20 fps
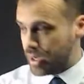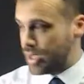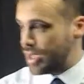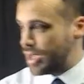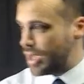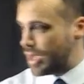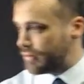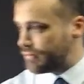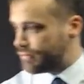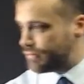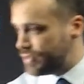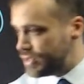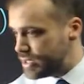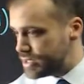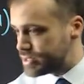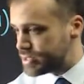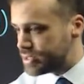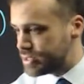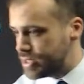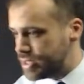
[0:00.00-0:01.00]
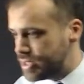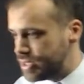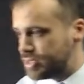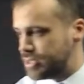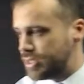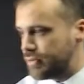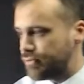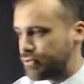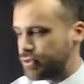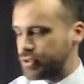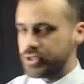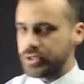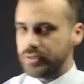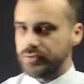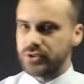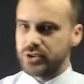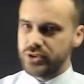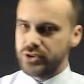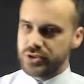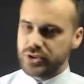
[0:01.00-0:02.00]
I have this, the difference
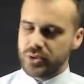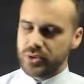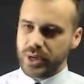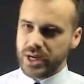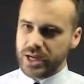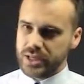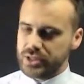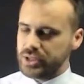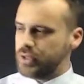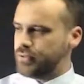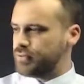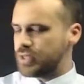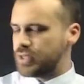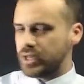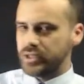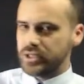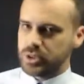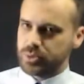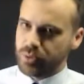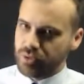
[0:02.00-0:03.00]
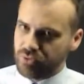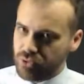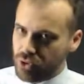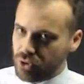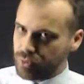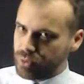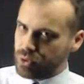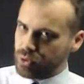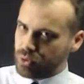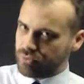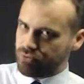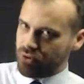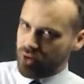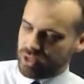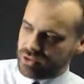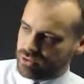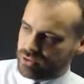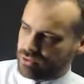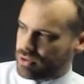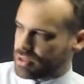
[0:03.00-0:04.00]
of two squares. You've done this before when you were
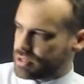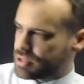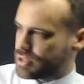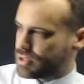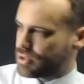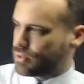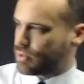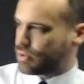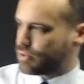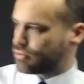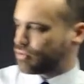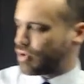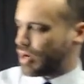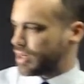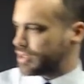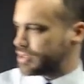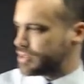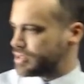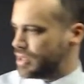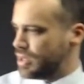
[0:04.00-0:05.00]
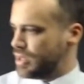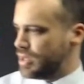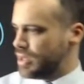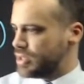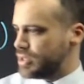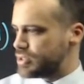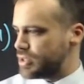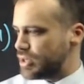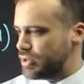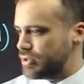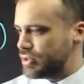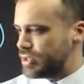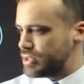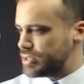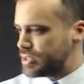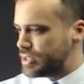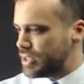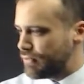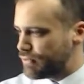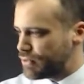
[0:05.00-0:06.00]
factorizing quadratics. So this
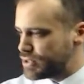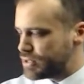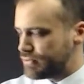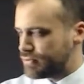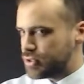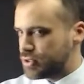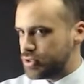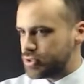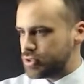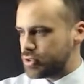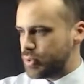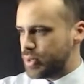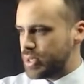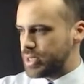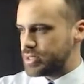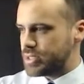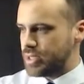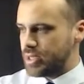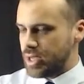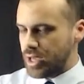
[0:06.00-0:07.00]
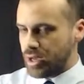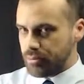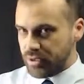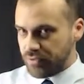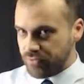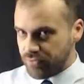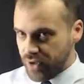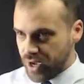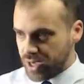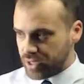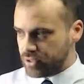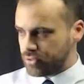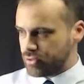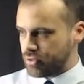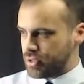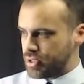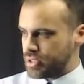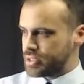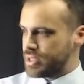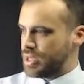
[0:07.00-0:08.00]
difference of two squares can now be
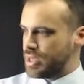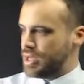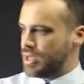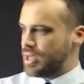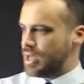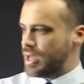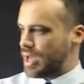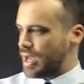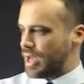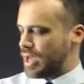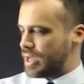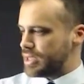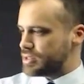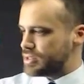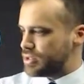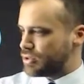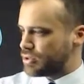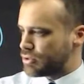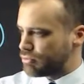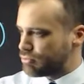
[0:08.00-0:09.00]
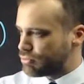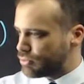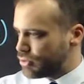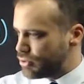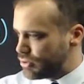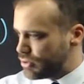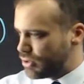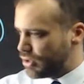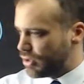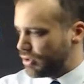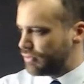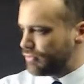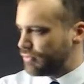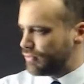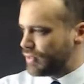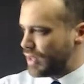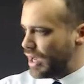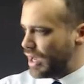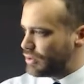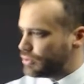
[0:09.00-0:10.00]
factorized as the root
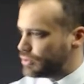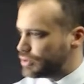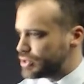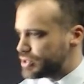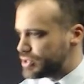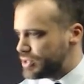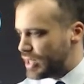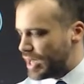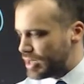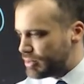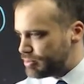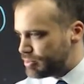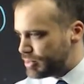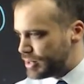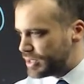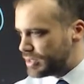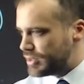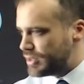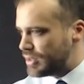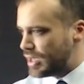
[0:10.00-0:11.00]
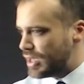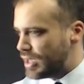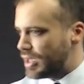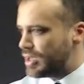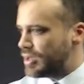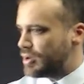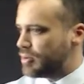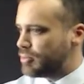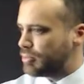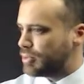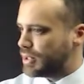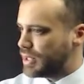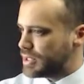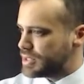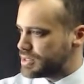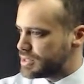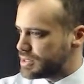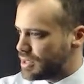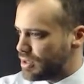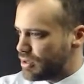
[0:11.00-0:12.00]
of that, or just that bit there,
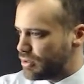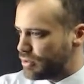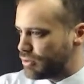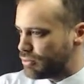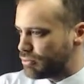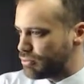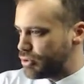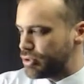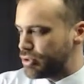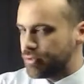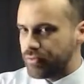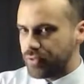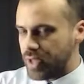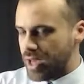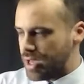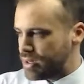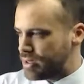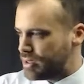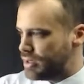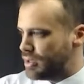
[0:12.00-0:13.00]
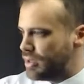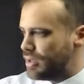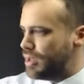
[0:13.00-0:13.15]
plus the root of that